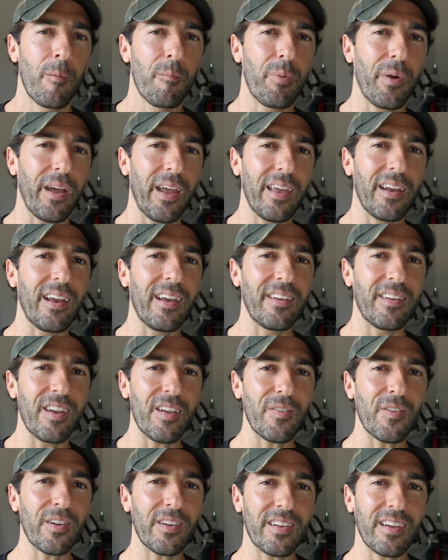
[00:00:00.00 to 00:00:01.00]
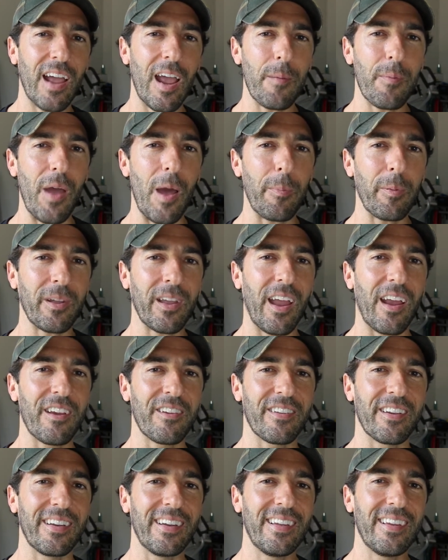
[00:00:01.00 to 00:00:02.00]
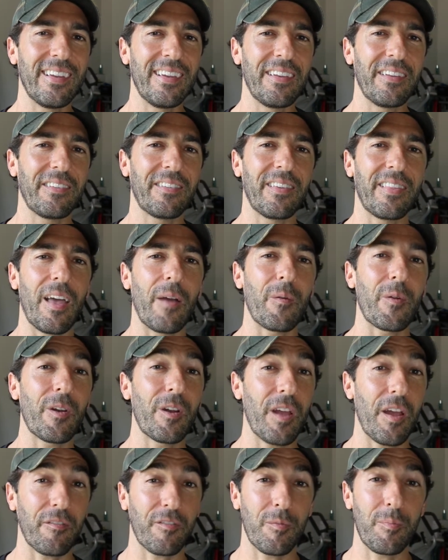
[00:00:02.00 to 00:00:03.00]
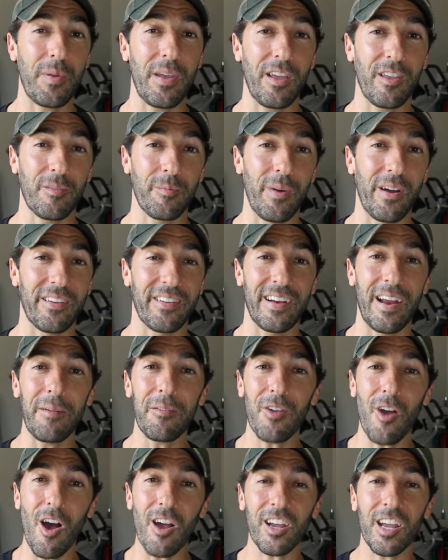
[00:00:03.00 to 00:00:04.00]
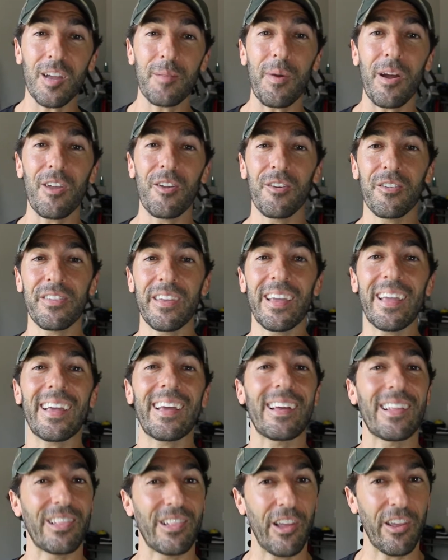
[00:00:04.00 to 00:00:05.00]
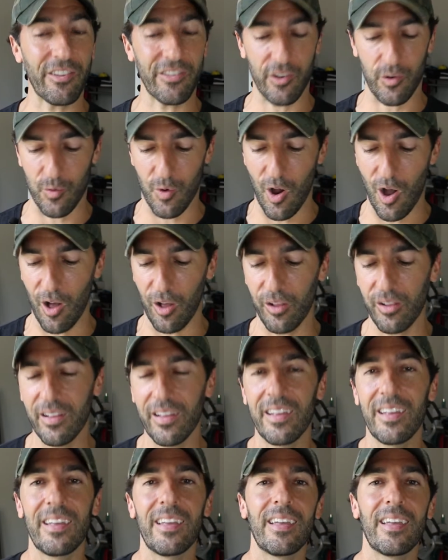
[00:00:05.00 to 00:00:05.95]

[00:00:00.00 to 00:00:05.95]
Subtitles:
but in a different type of application, so that we don't have to pee as much. And I'm talking about using glycerol